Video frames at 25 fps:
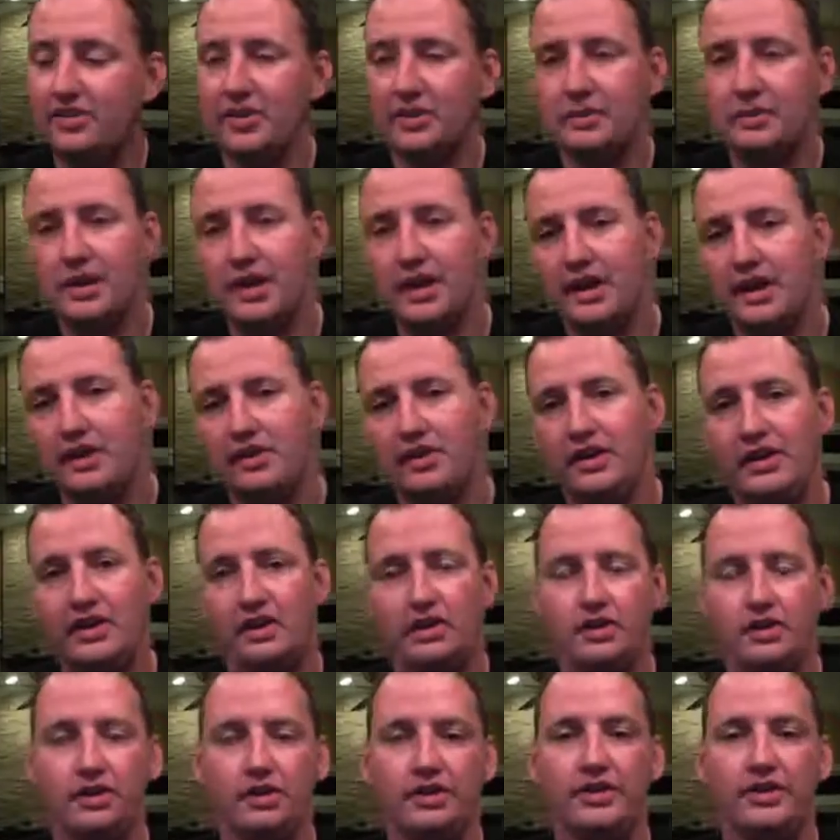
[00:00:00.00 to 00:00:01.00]
I'm kind of going to hit a
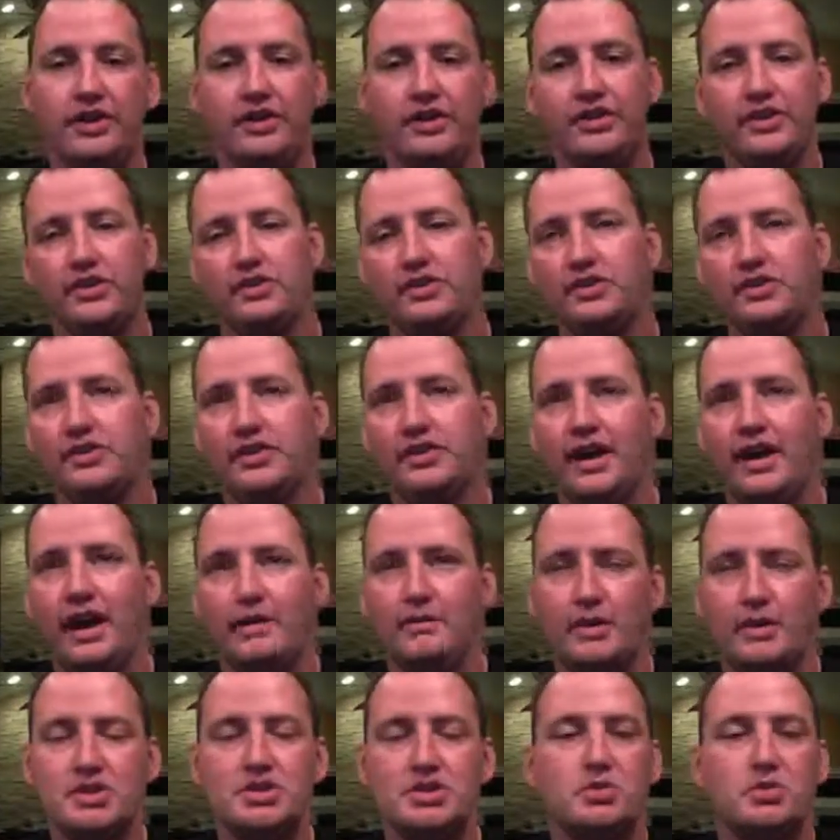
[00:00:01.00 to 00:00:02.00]
little of this, a little of that, a
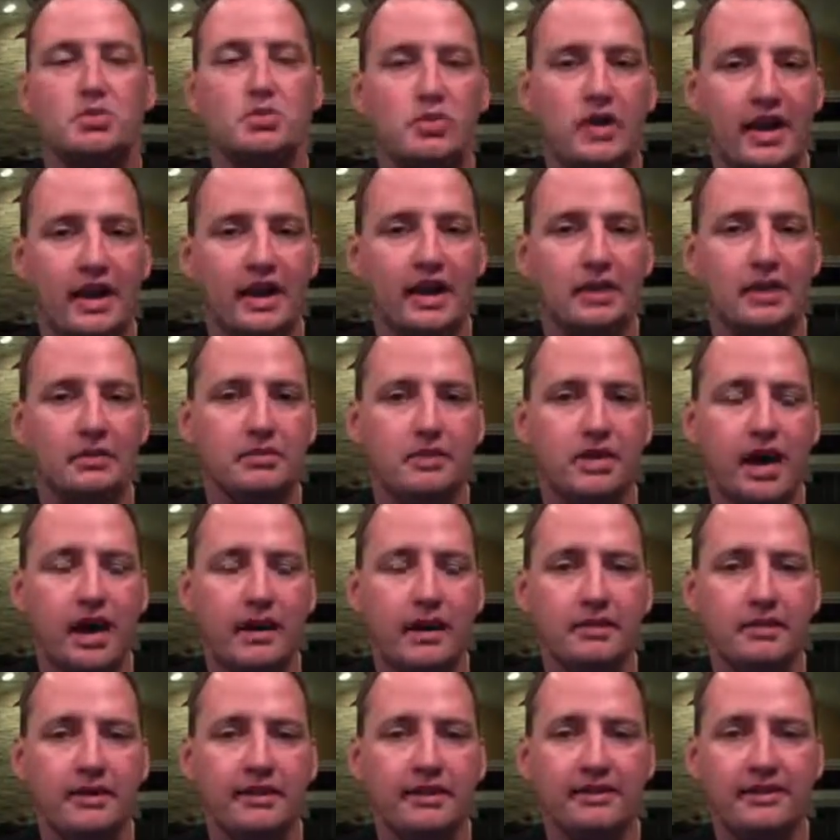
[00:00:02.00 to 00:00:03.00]
bunch of random
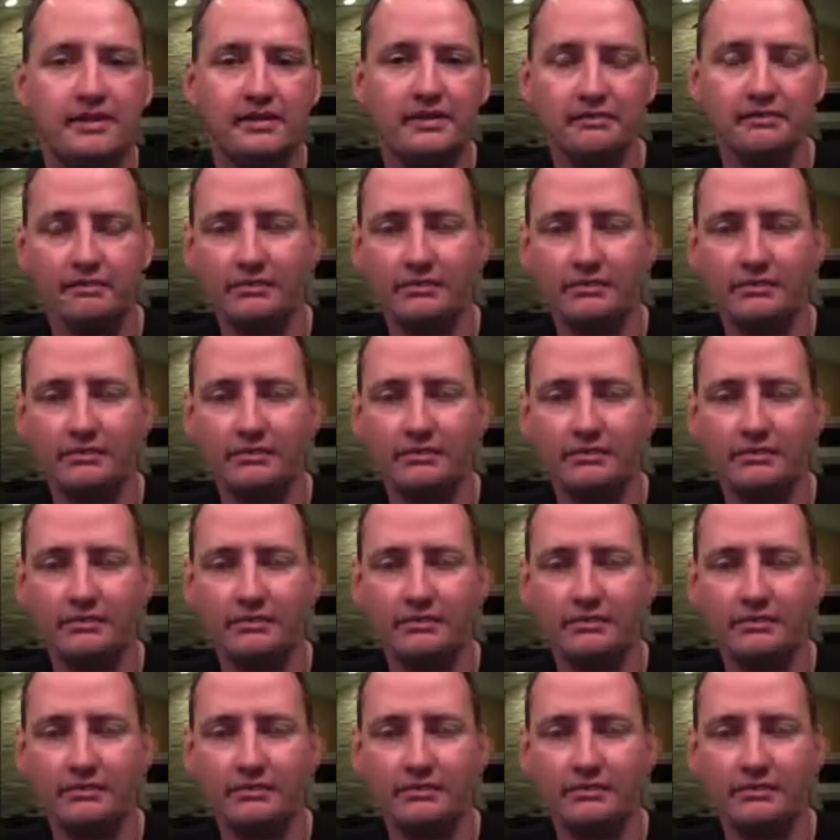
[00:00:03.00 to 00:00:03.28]
topics.